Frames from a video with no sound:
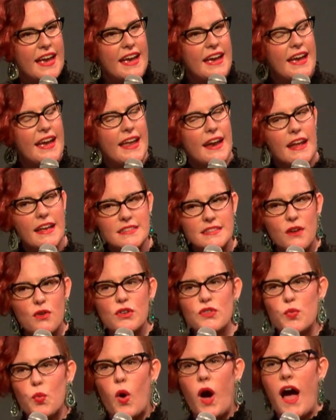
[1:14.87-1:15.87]
And as I
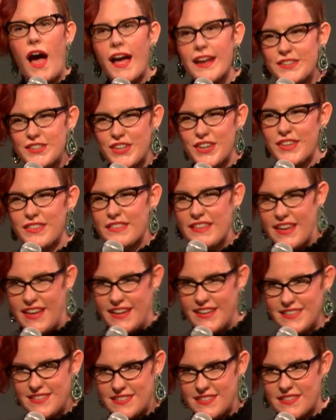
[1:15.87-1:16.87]
was watching
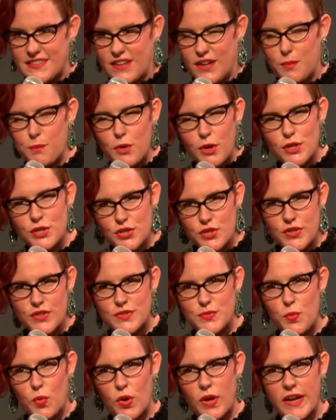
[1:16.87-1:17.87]
this commercial
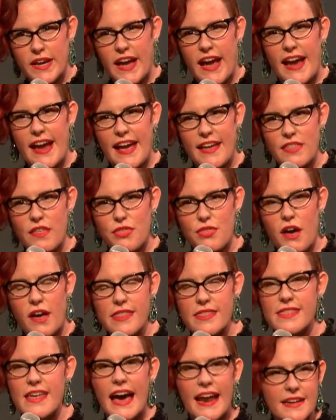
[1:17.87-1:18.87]
this morning, I had the
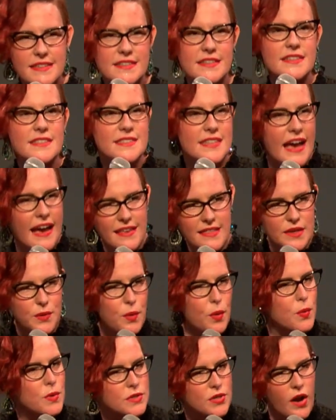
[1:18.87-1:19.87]
thought, that is exactly
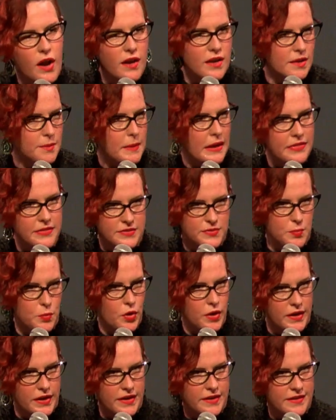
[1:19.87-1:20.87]
what we're talking about this
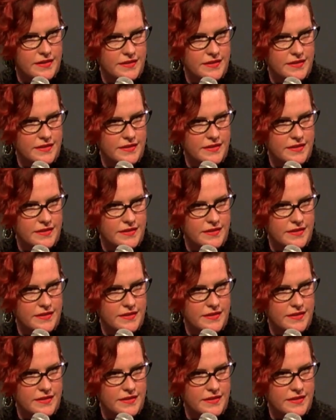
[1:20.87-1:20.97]
morning.